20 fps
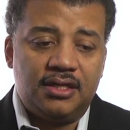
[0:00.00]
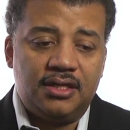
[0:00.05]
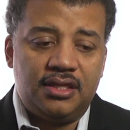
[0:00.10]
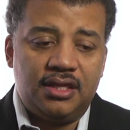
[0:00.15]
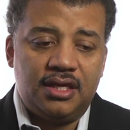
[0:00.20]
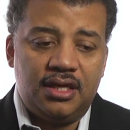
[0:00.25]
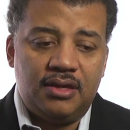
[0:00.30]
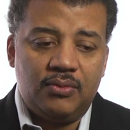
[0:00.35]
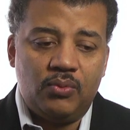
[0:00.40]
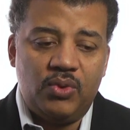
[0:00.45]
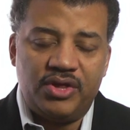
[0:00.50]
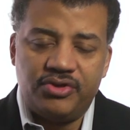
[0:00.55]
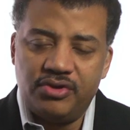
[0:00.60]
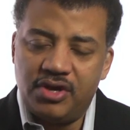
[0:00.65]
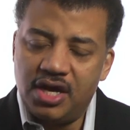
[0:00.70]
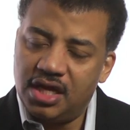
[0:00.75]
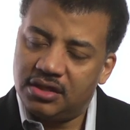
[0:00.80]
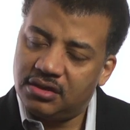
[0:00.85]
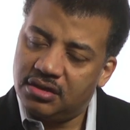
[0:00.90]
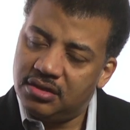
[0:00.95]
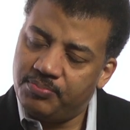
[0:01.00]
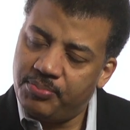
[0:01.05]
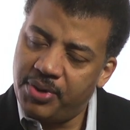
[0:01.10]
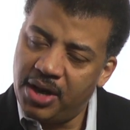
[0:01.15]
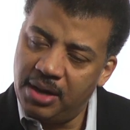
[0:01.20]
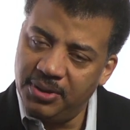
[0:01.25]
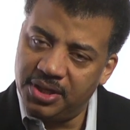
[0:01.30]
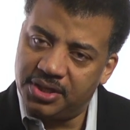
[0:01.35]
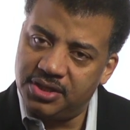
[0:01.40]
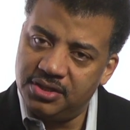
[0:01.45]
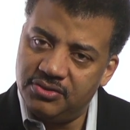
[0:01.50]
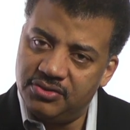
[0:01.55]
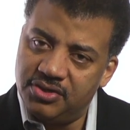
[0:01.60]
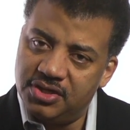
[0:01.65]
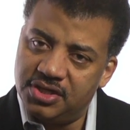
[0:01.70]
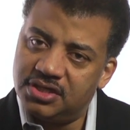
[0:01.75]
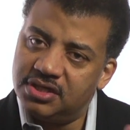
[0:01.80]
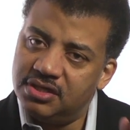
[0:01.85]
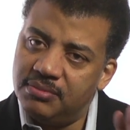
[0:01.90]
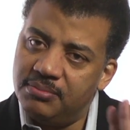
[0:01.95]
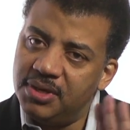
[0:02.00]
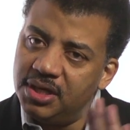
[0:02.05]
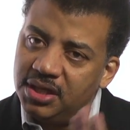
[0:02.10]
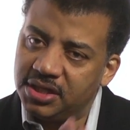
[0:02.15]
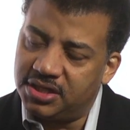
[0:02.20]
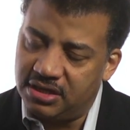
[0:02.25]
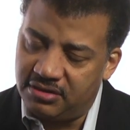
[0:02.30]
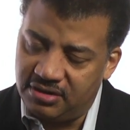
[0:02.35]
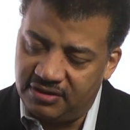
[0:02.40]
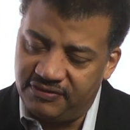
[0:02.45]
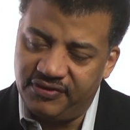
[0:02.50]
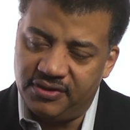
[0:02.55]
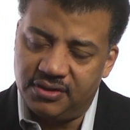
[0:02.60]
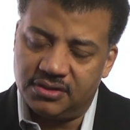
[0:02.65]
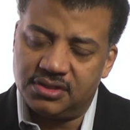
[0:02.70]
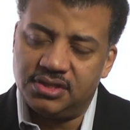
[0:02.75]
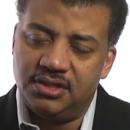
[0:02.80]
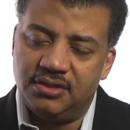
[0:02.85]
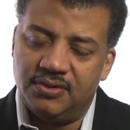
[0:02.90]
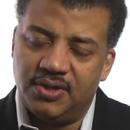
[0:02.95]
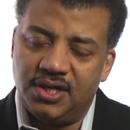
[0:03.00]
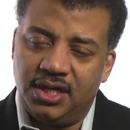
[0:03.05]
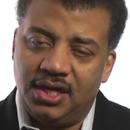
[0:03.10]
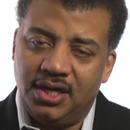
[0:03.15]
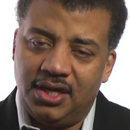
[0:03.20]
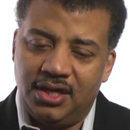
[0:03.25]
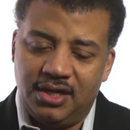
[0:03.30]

uh, whether or not the public knew this, the military folks knew it,